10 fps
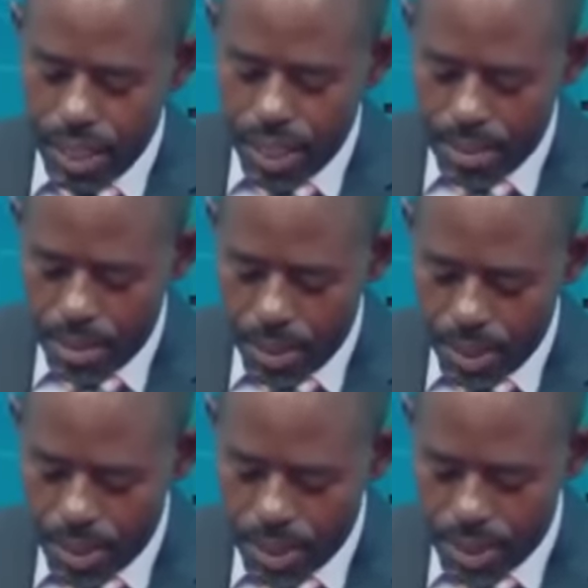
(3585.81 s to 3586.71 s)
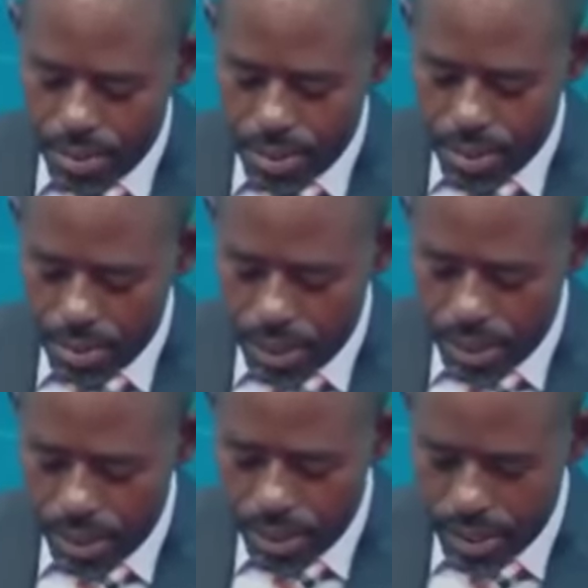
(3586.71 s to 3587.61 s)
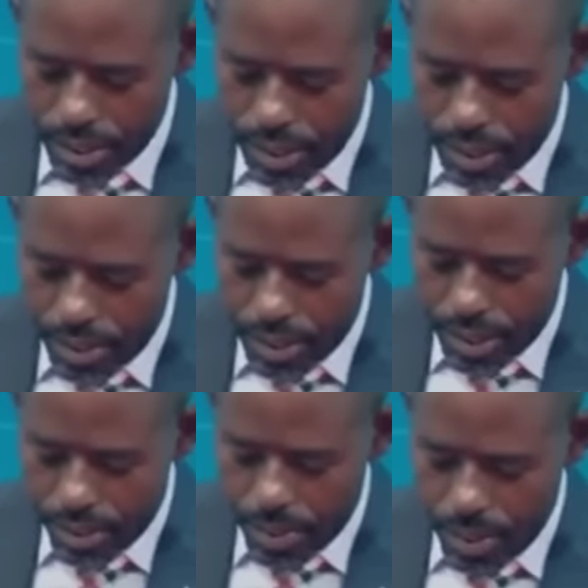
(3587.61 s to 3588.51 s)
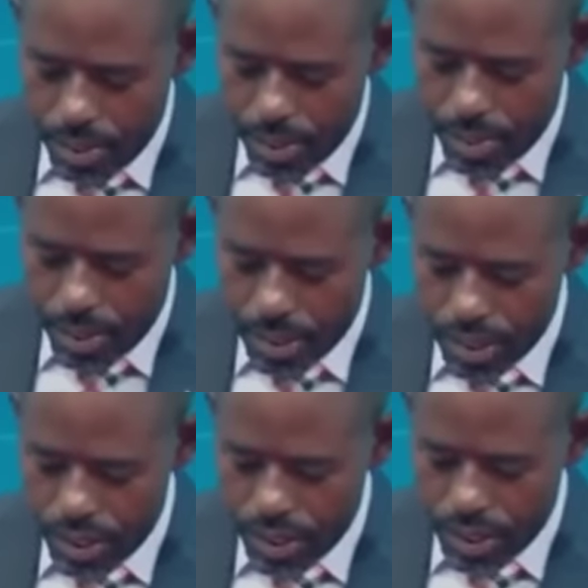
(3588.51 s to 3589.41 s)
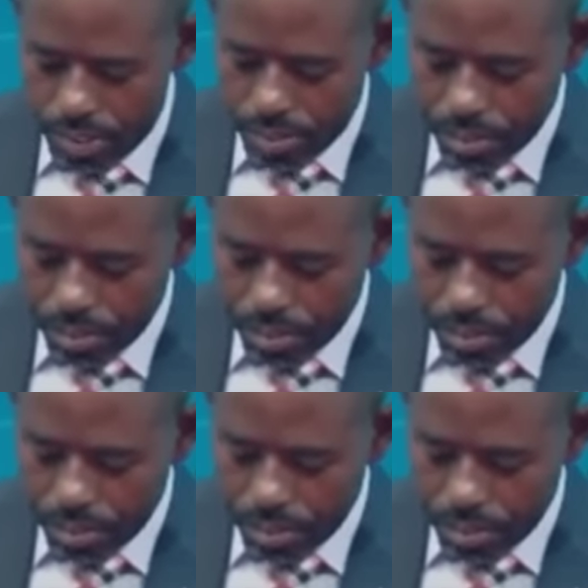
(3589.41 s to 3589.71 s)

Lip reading: I have a message here from, let me check one more message.